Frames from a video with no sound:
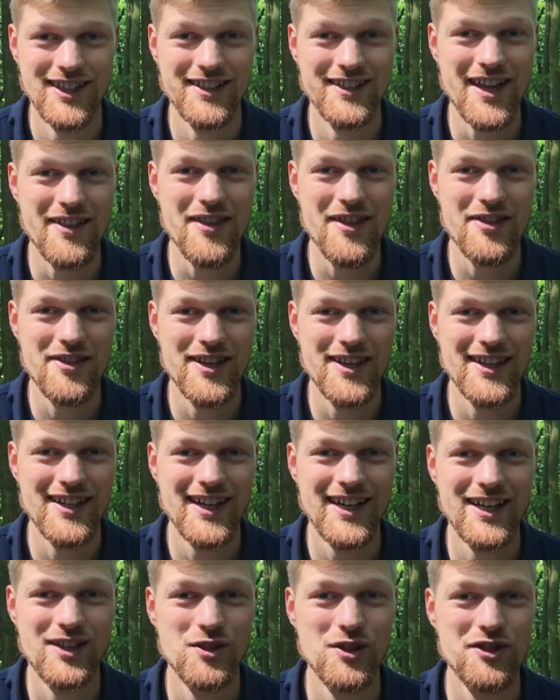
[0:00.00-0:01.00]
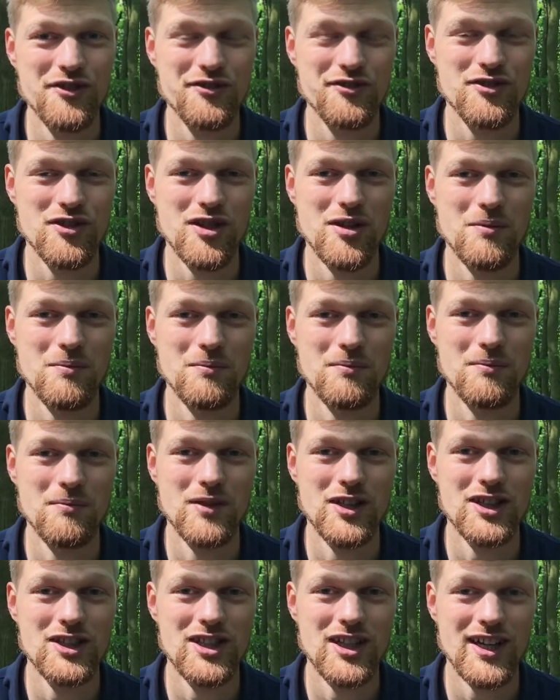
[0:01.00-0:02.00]
Another thing I learned
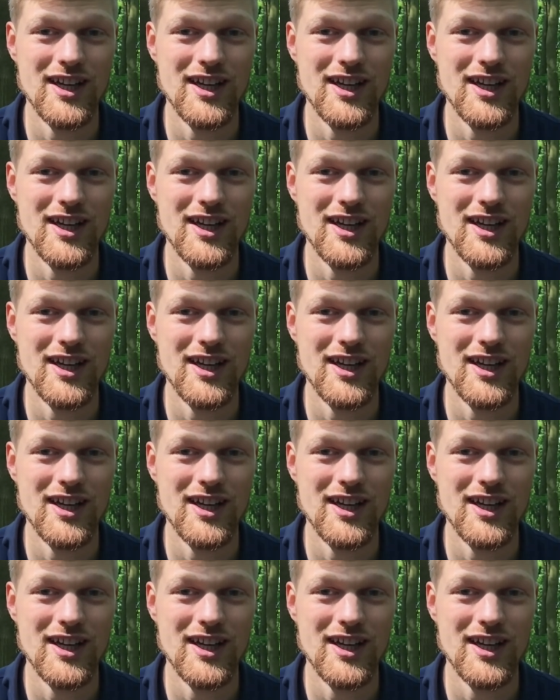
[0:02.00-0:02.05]
from